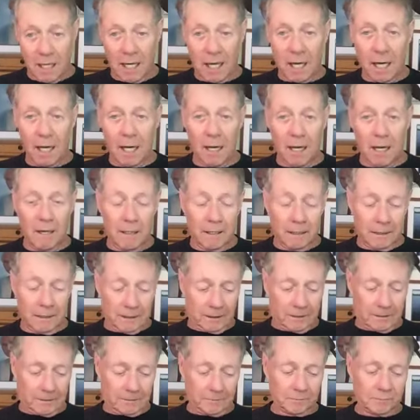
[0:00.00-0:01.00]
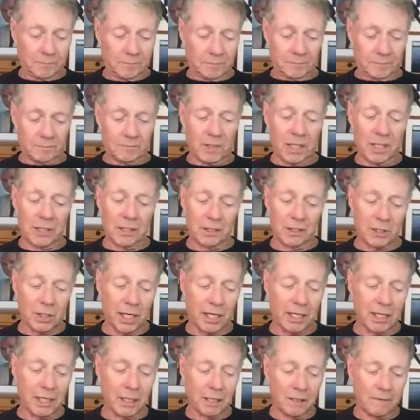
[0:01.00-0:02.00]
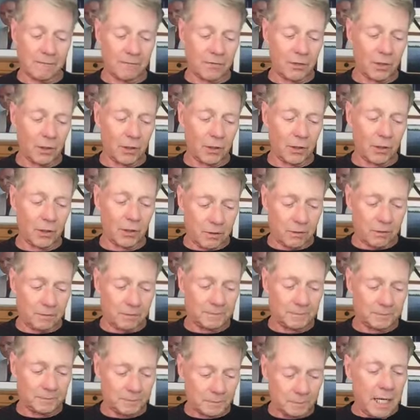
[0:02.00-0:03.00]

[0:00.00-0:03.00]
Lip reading: And the title of the article